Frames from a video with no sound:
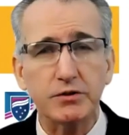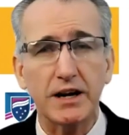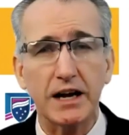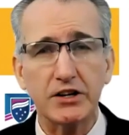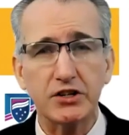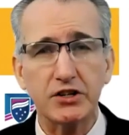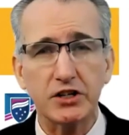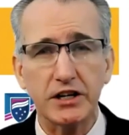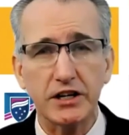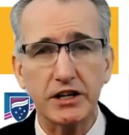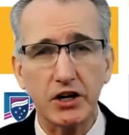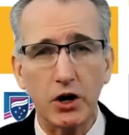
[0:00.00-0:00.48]

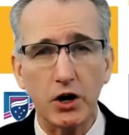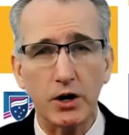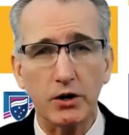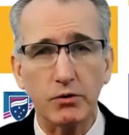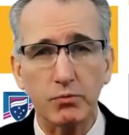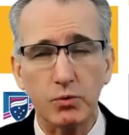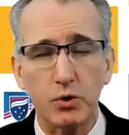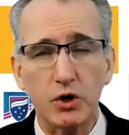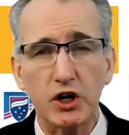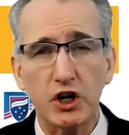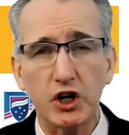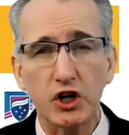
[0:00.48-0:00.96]
actually going
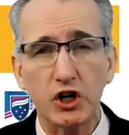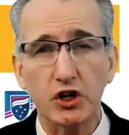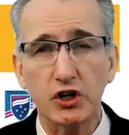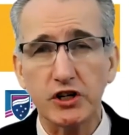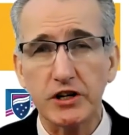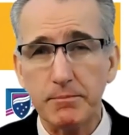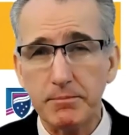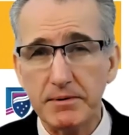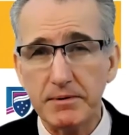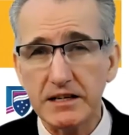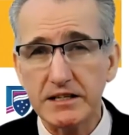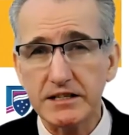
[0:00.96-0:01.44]
working on
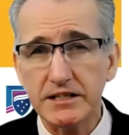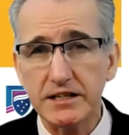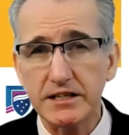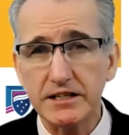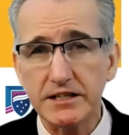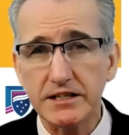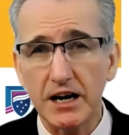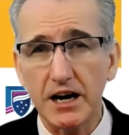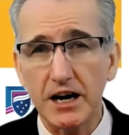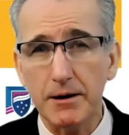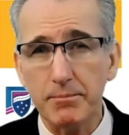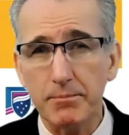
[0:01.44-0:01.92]
your business
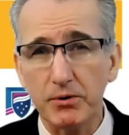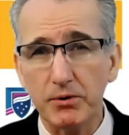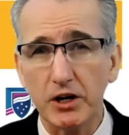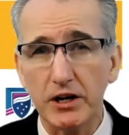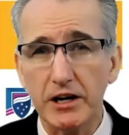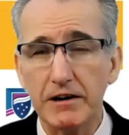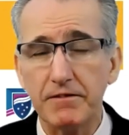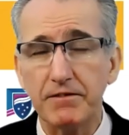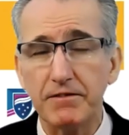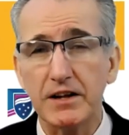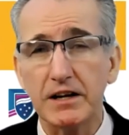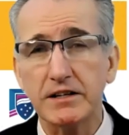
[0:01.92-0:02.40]
i
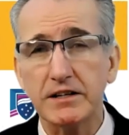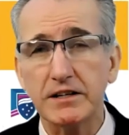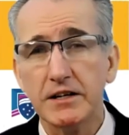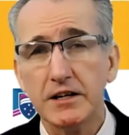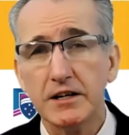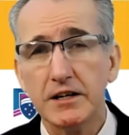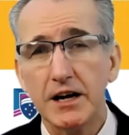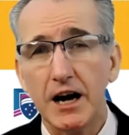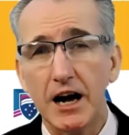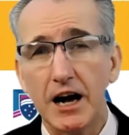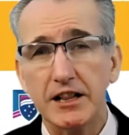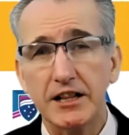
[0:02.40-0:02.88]
believe that
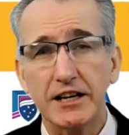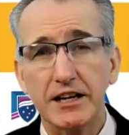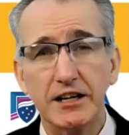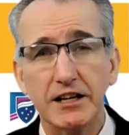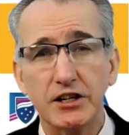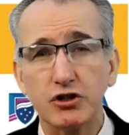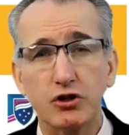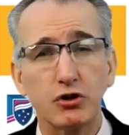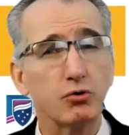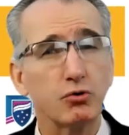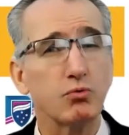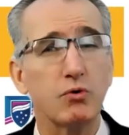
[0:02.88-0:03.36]
i think
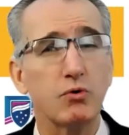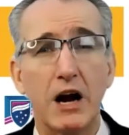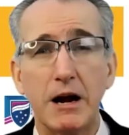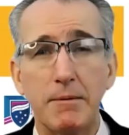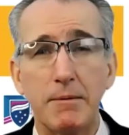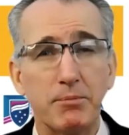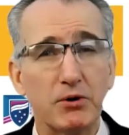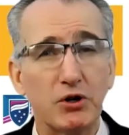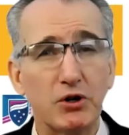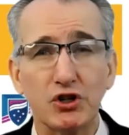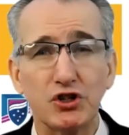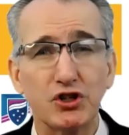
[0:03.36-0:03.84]
it's great
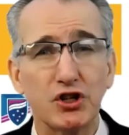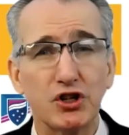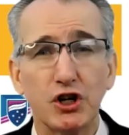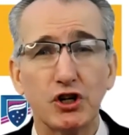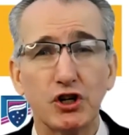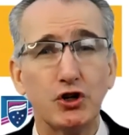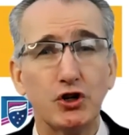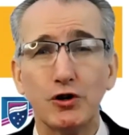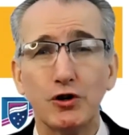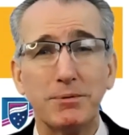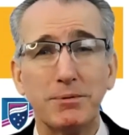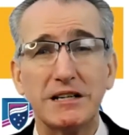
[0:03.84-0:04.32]
because
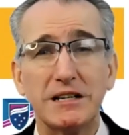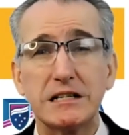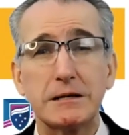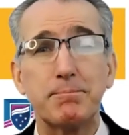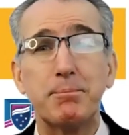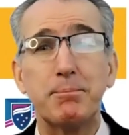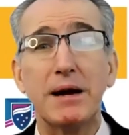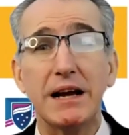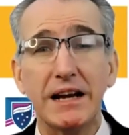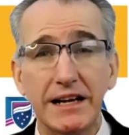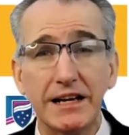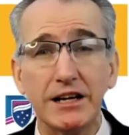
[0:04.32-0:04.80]
you'll be
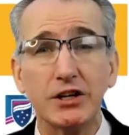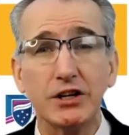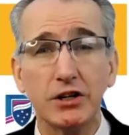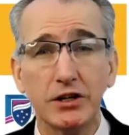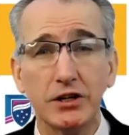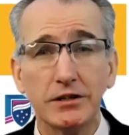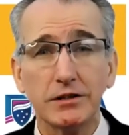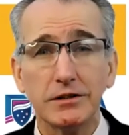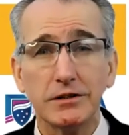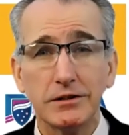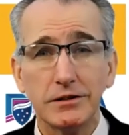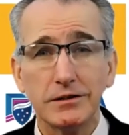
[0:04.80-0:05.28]
speaking
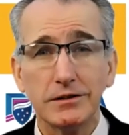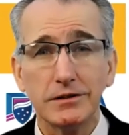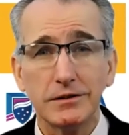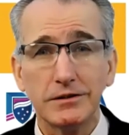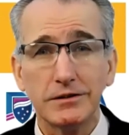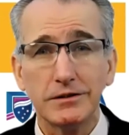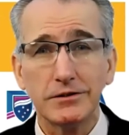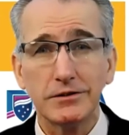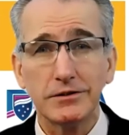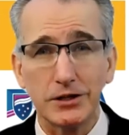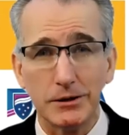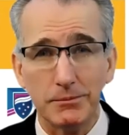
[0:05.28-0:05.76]

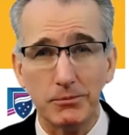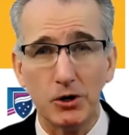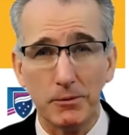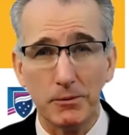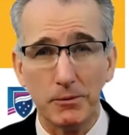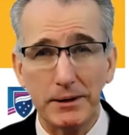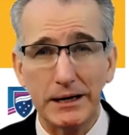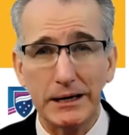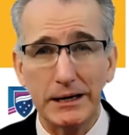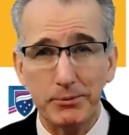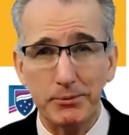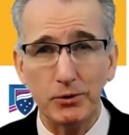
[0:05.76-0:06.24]
to more
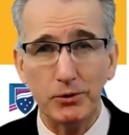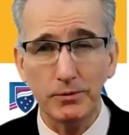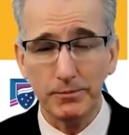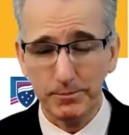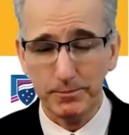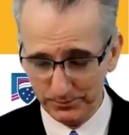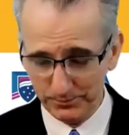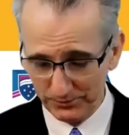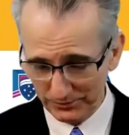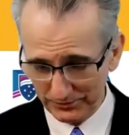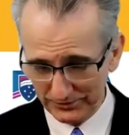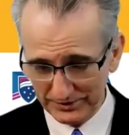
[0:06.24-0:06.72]
people
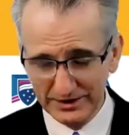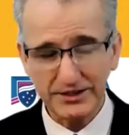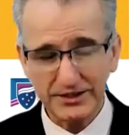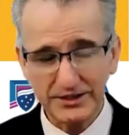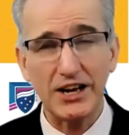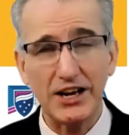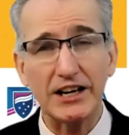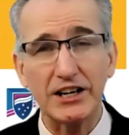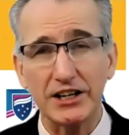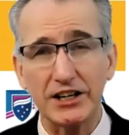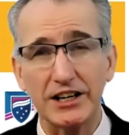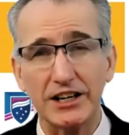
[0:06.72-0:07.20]

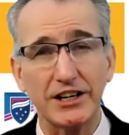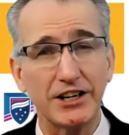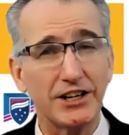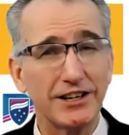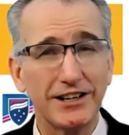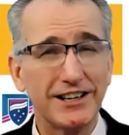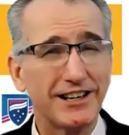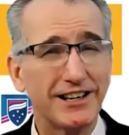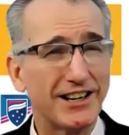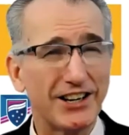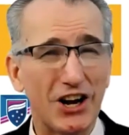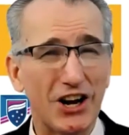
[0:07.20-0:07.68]
secondly
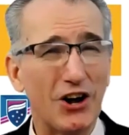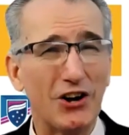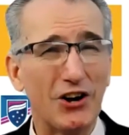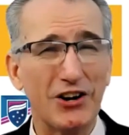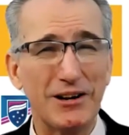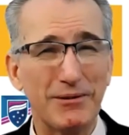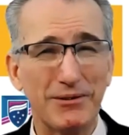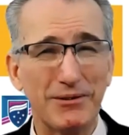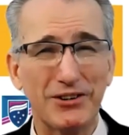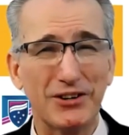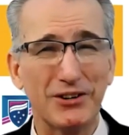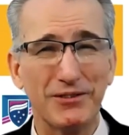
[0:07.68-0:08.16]
you can
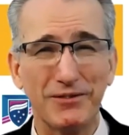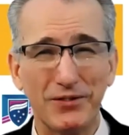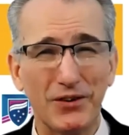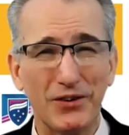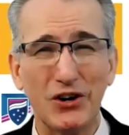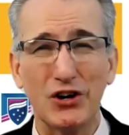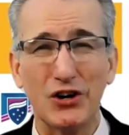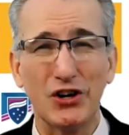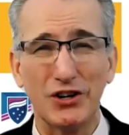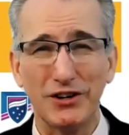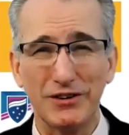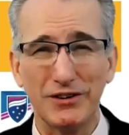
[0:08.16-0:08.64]
only
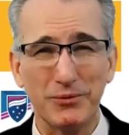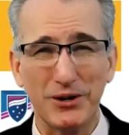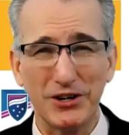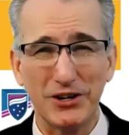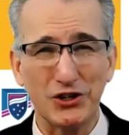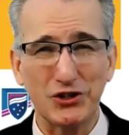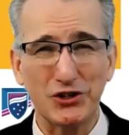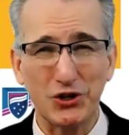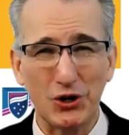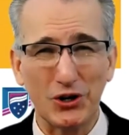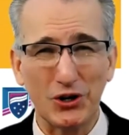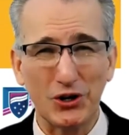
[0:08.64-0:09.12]
convert when you're
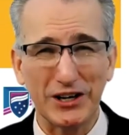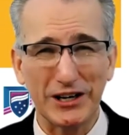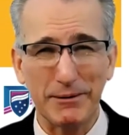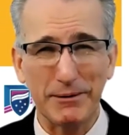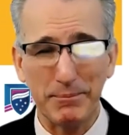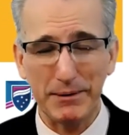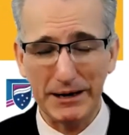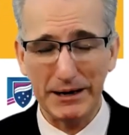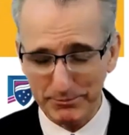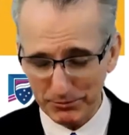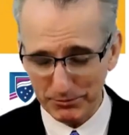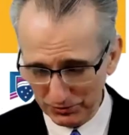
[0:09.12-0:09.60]
talking to
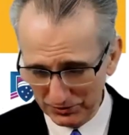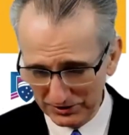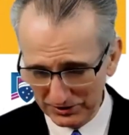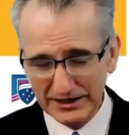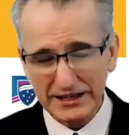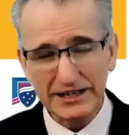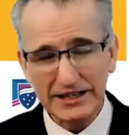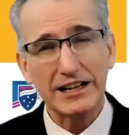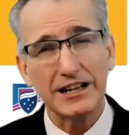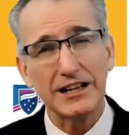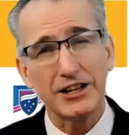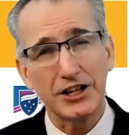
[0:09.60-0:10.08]
people
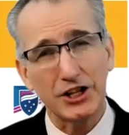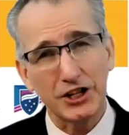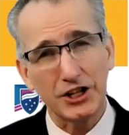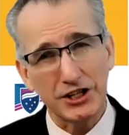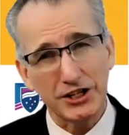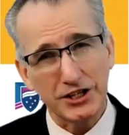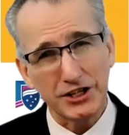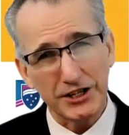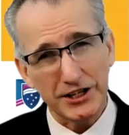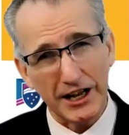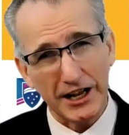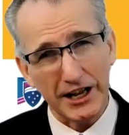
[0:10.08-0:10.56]

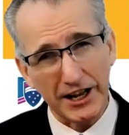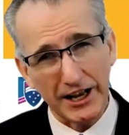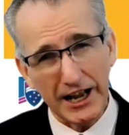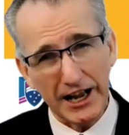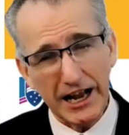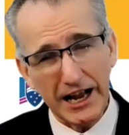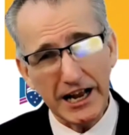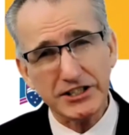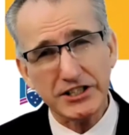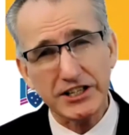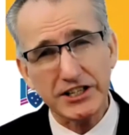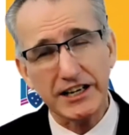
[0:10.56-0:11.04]
and the
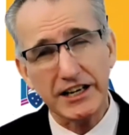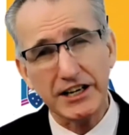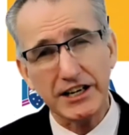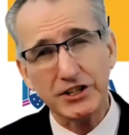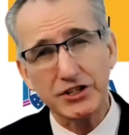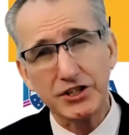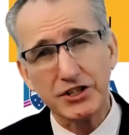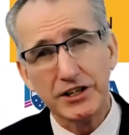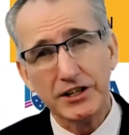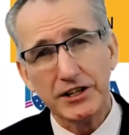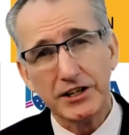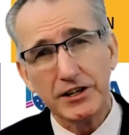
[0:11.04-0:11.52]
last thing
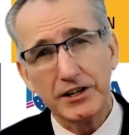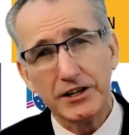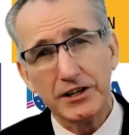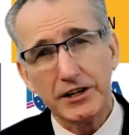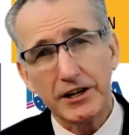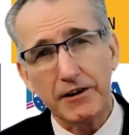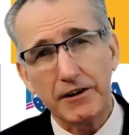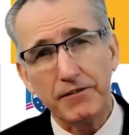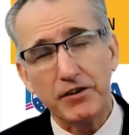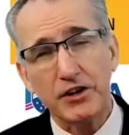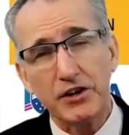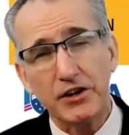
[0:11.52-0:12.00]
is
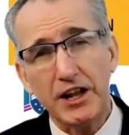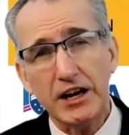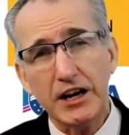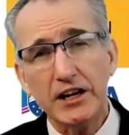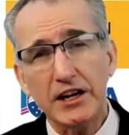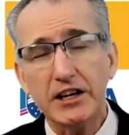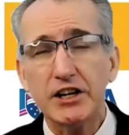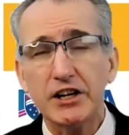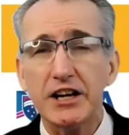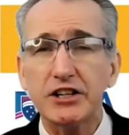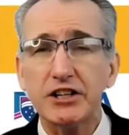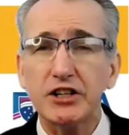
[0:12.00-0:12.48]
if you're then
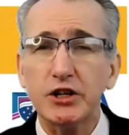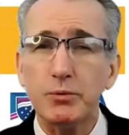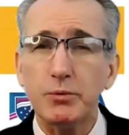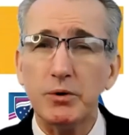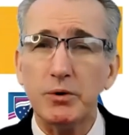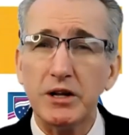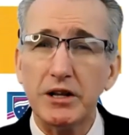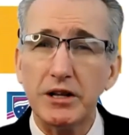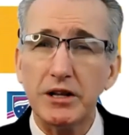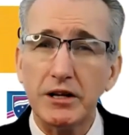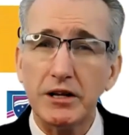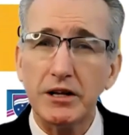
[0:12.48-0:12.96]
connecting
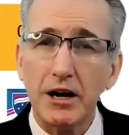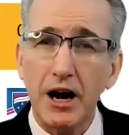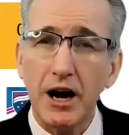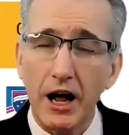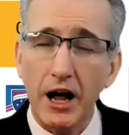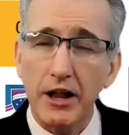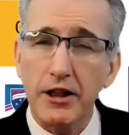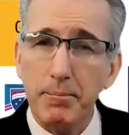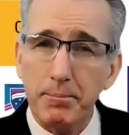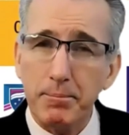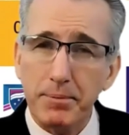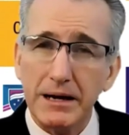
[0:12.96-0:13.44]
with
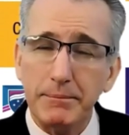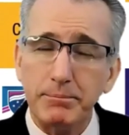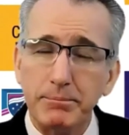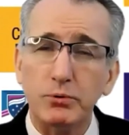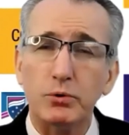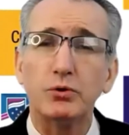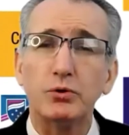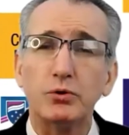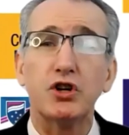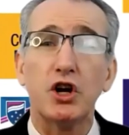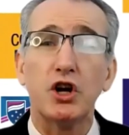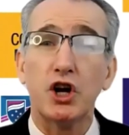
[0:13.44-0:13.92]
other
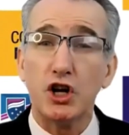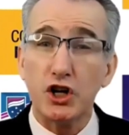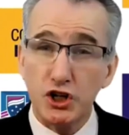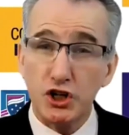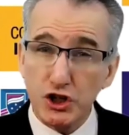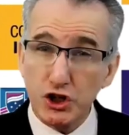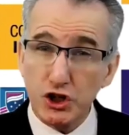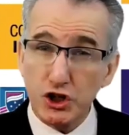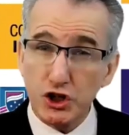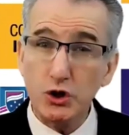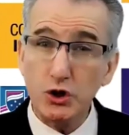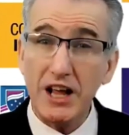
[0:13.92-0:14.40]
people's
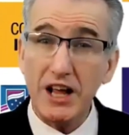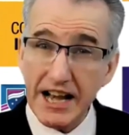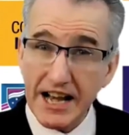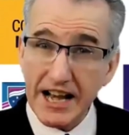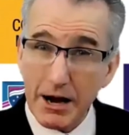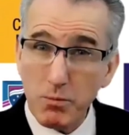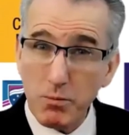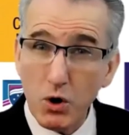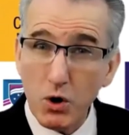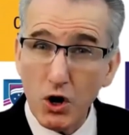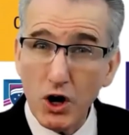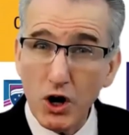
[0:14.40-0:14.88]
to their
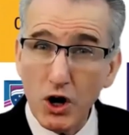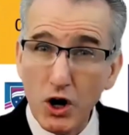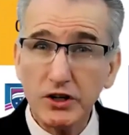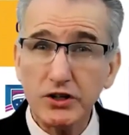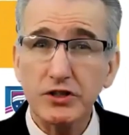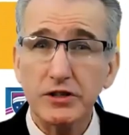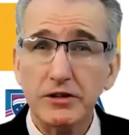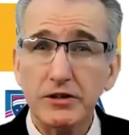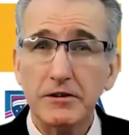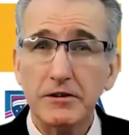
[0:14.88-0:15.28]
networks,